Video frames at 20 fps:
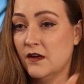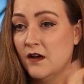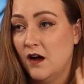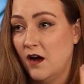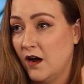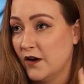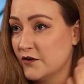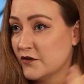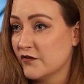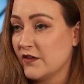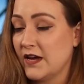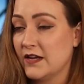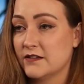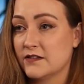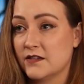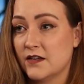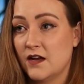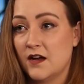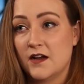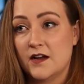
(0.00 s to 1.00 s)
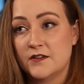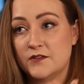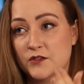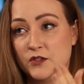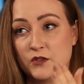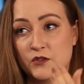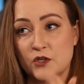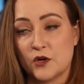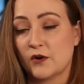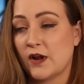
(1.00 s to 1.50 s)
under that size, you
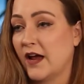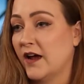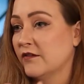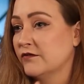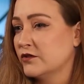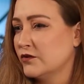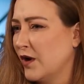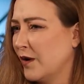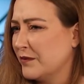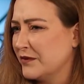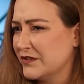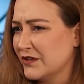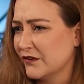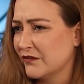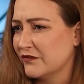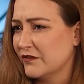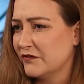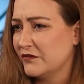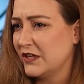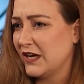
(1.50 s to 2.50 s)
don't have to up until 50